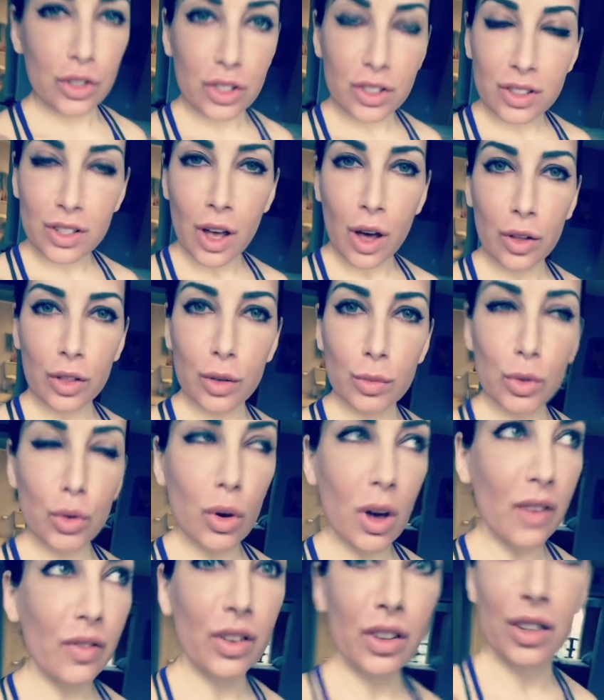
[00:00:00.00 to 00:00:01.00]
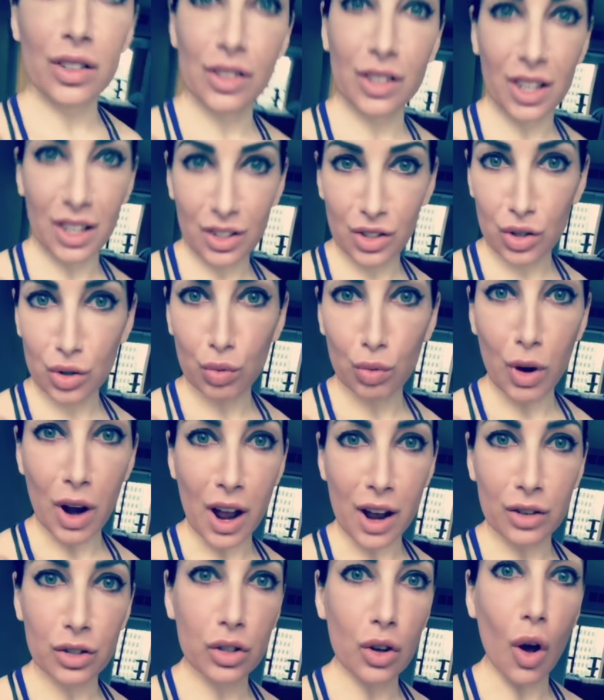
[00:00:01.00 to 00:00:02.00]
just tell them you have a contagious
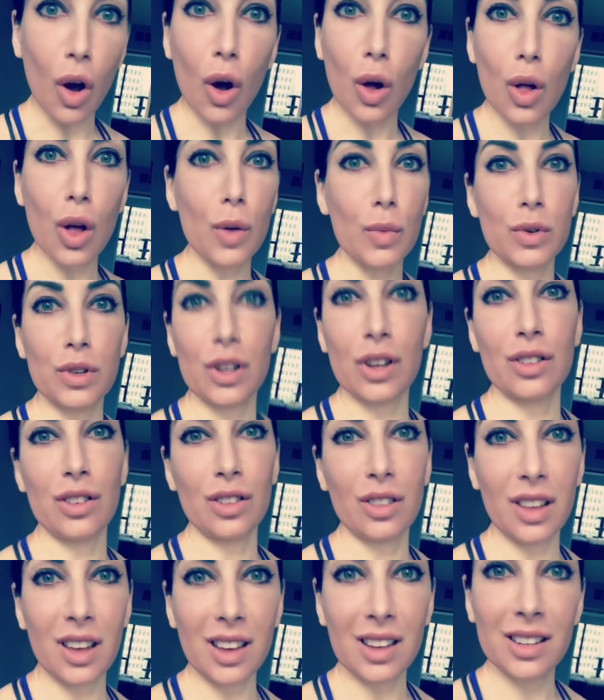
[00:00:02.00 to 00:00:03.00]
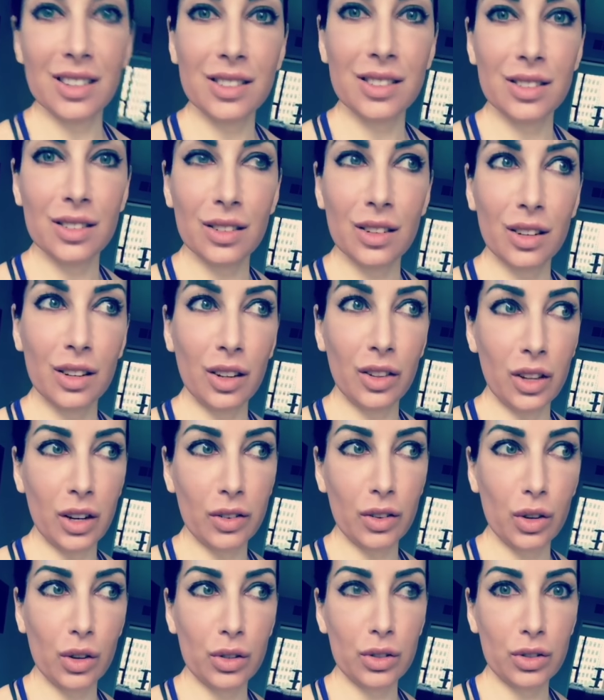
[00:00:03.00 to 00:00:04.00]
rash all up and down your legs, and then
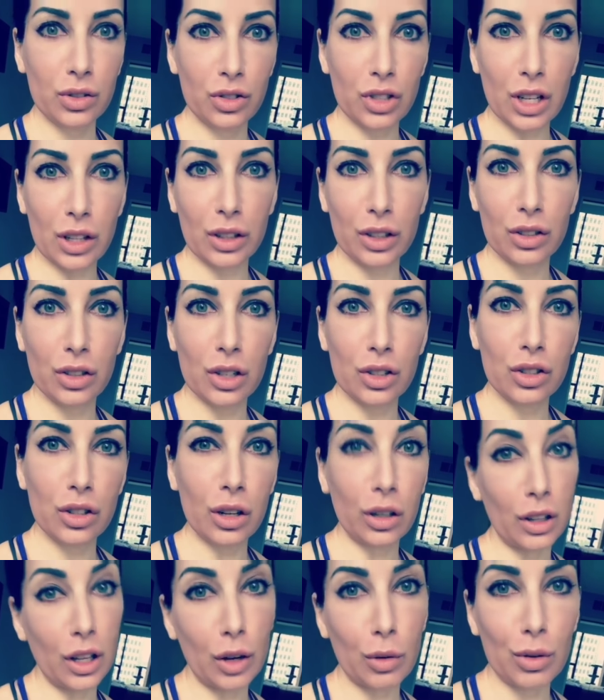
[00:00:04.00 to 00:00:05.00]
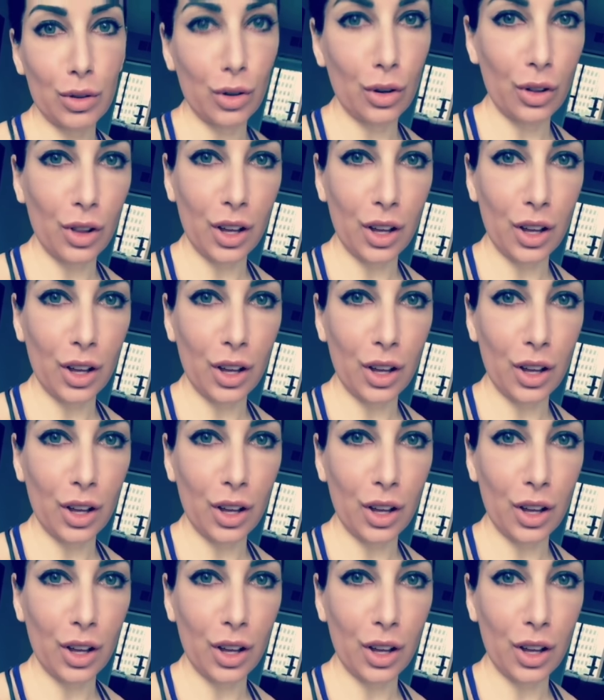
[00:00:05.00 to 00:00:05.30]
of course gently touch their leg with your